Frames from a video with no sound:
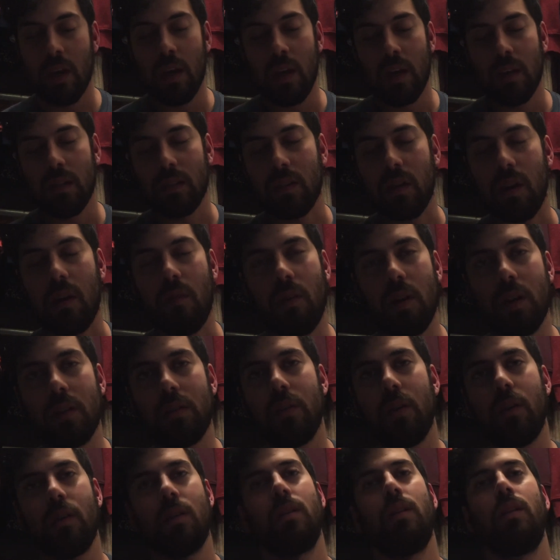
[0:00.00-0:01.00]
So I want to
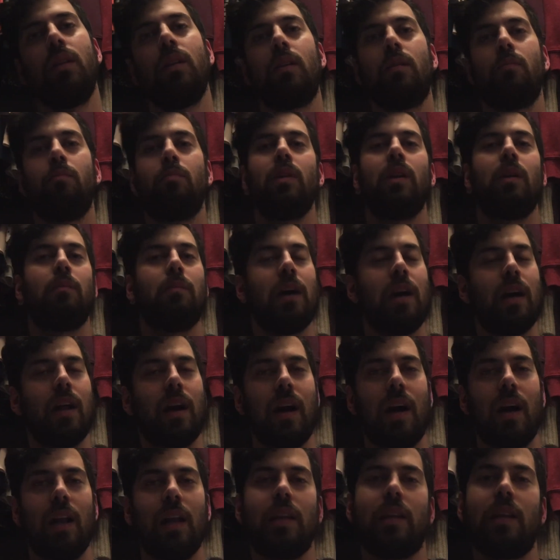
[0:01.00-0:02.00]
talk a little bit about
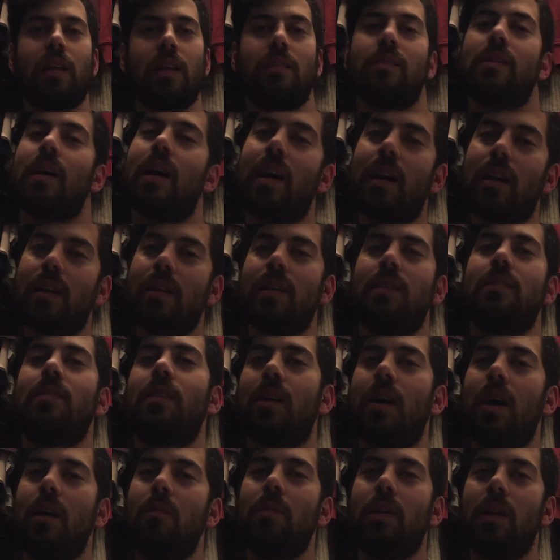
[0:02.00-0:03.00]
holidays. Holidays are
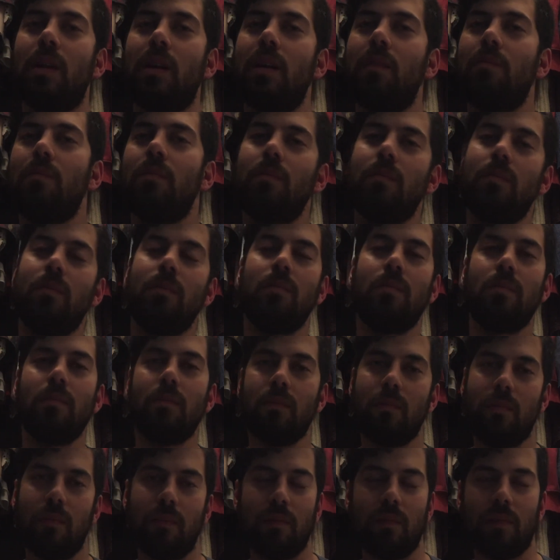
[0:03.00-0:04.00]
coming up.
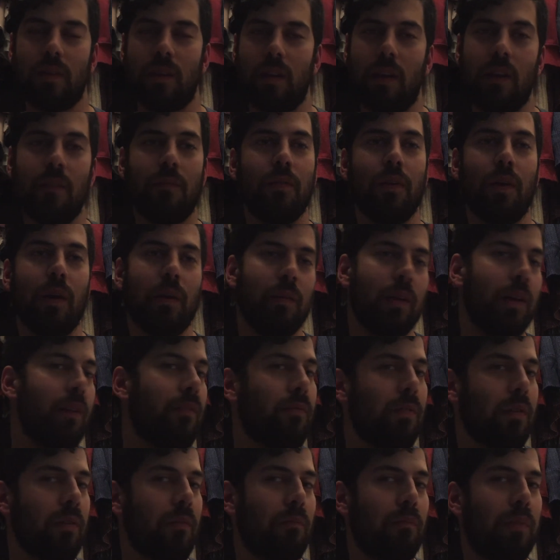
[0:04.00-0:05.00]
If
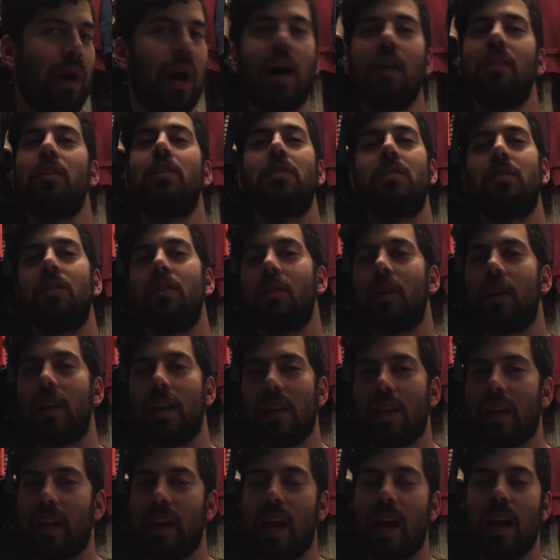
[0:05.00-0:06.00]
you bother to look
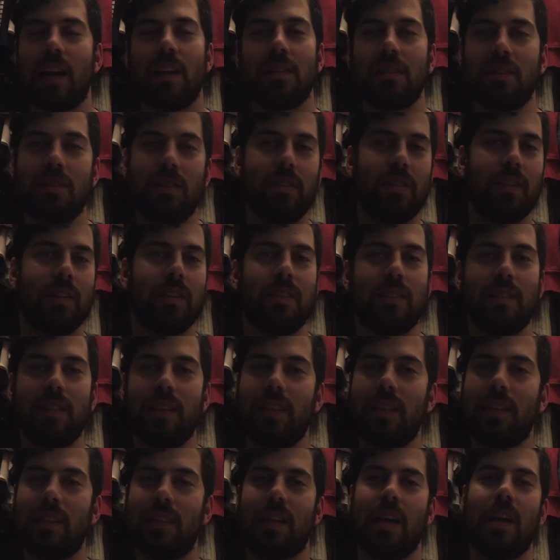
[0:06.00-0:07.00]
at a calendar, you can
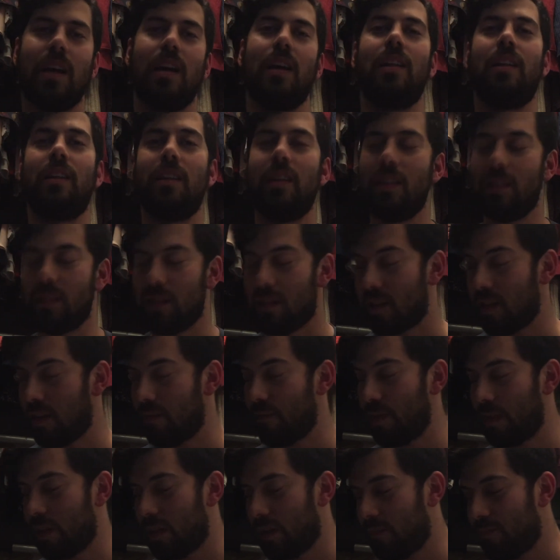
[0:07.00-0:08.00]
see that the holidays are
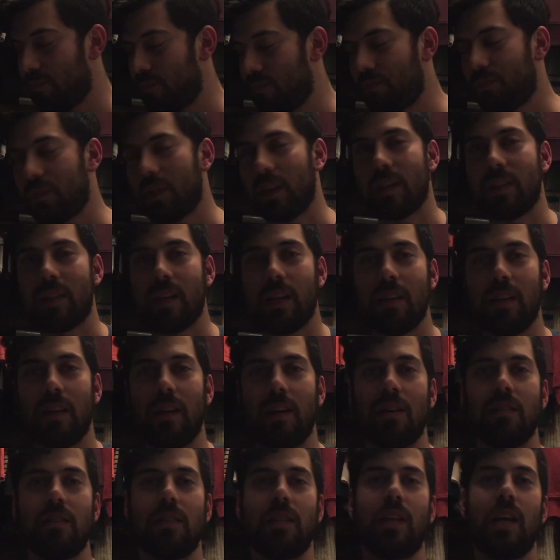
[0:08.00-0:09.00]
coming up. That's how they
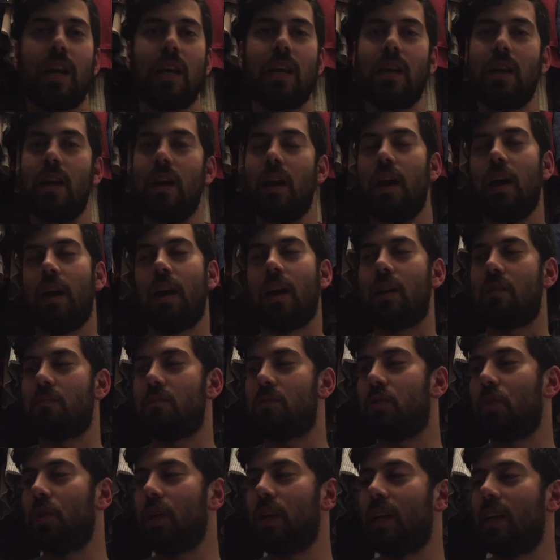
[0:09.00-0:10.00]
are today.
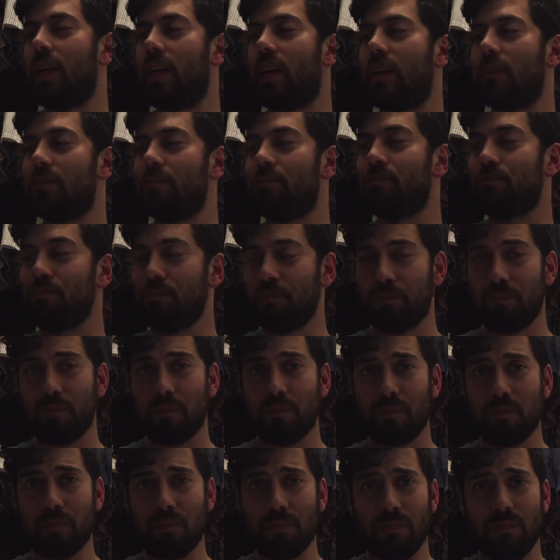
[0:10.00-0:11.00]
I'm drinking.
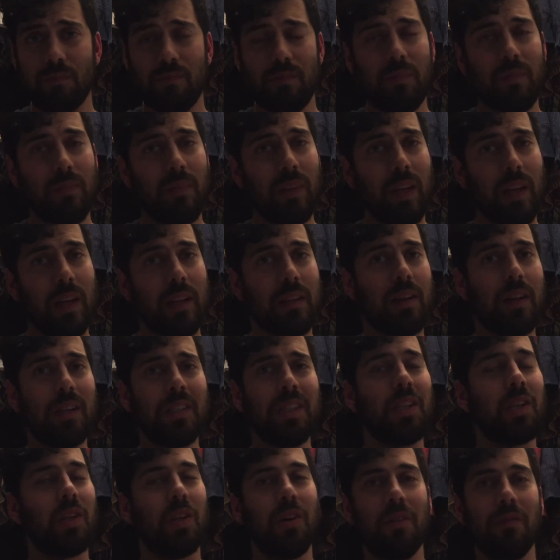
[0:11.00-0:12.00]
It
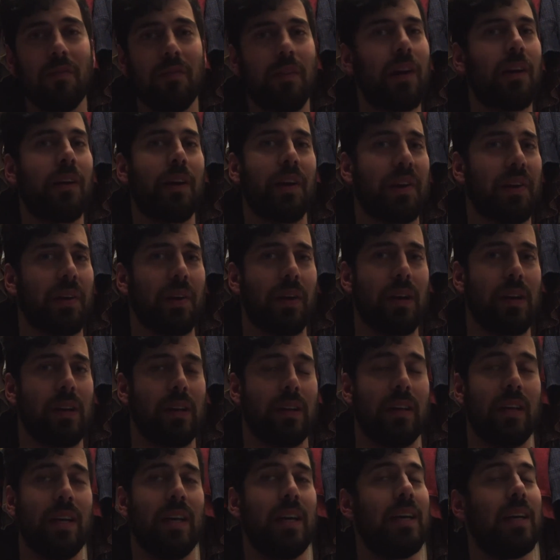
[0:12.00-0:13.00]
doesn't look very
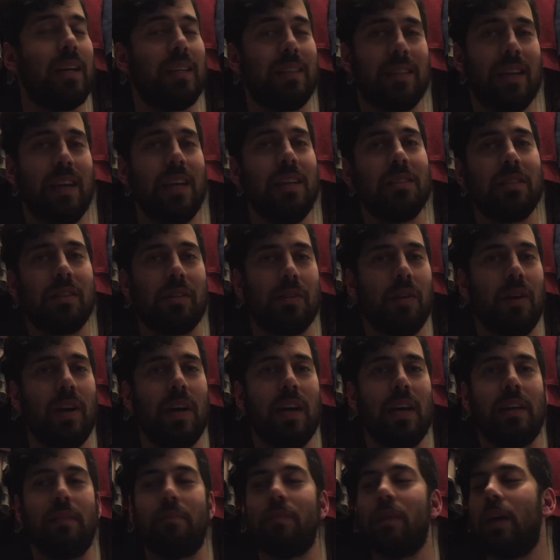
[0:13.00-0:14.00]
good. It tastes
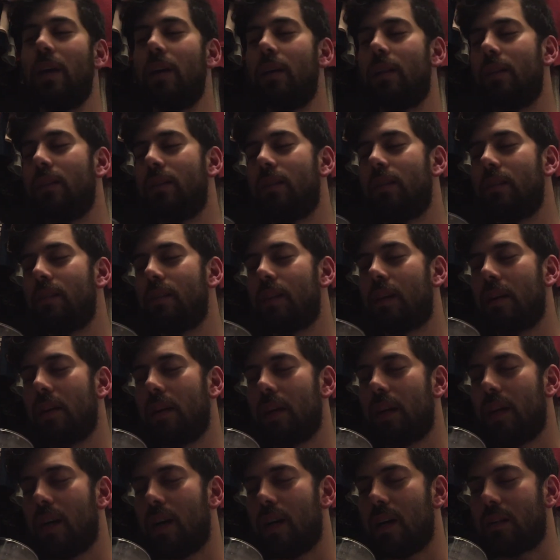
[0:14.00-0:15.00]
great. This is a
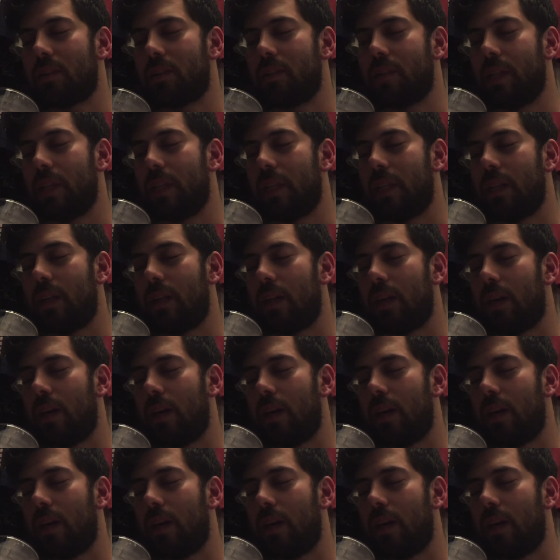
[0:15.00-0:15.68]
concoction